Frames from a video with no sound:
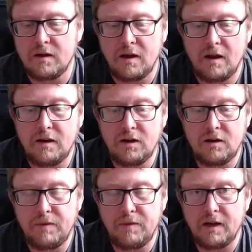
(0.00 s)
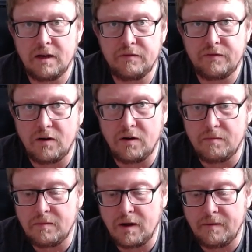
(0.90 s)
and you can pick
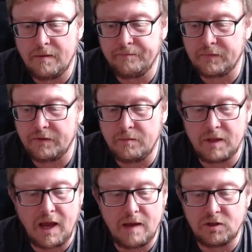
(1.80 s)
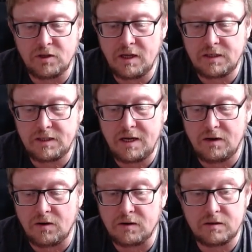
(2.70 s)
from the games on the SD
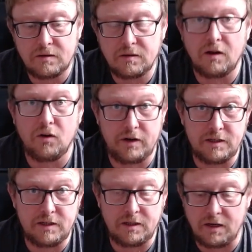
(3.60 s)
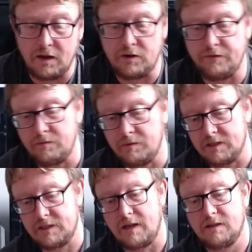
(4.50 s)
card. A lot easier than loading from
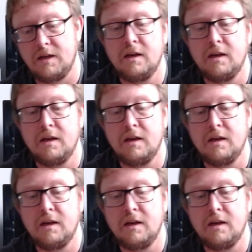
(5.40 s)
cassette.